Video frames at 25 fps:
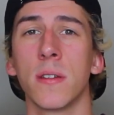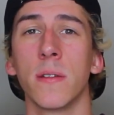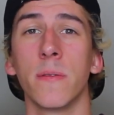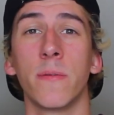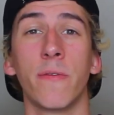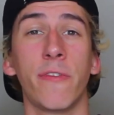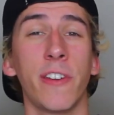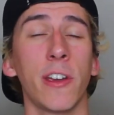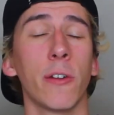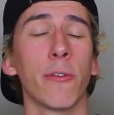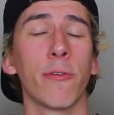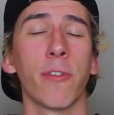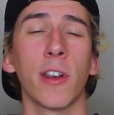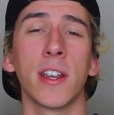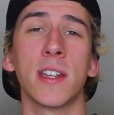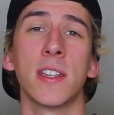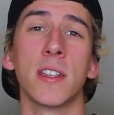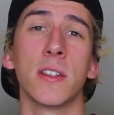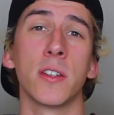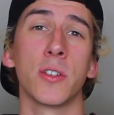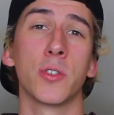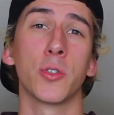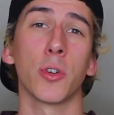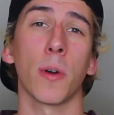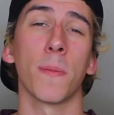feel free to
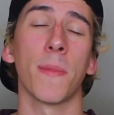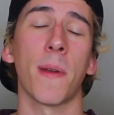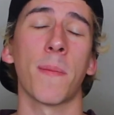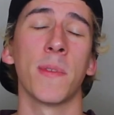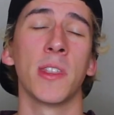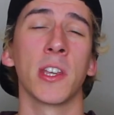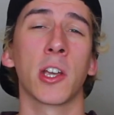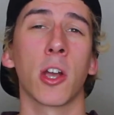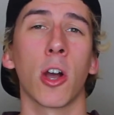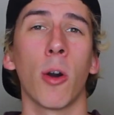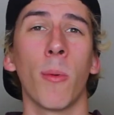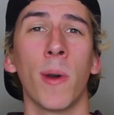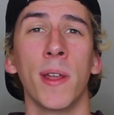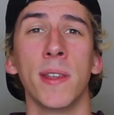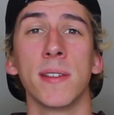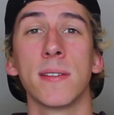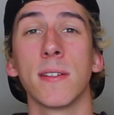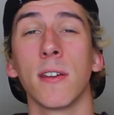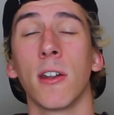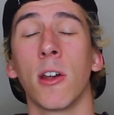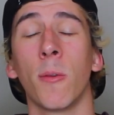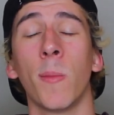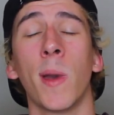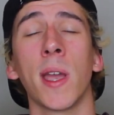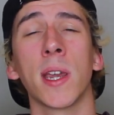just drop them in the comments
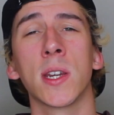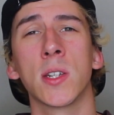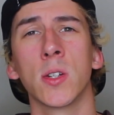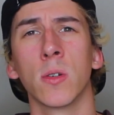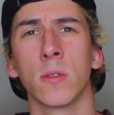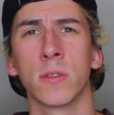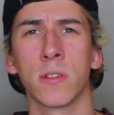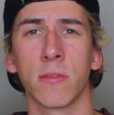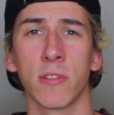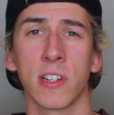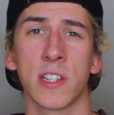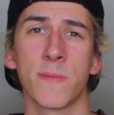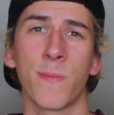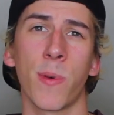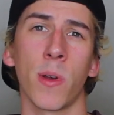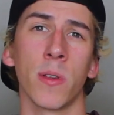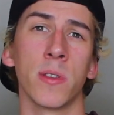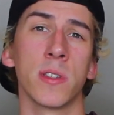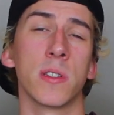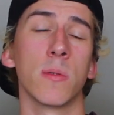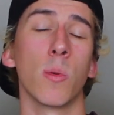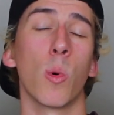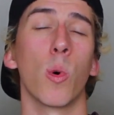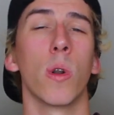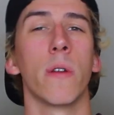and I'll make sure to
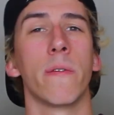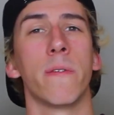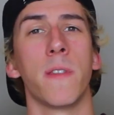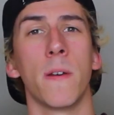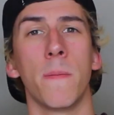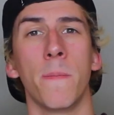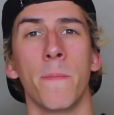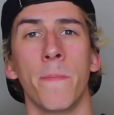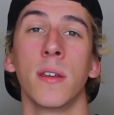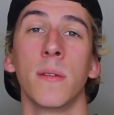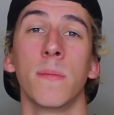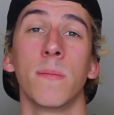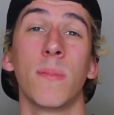respond to all of them.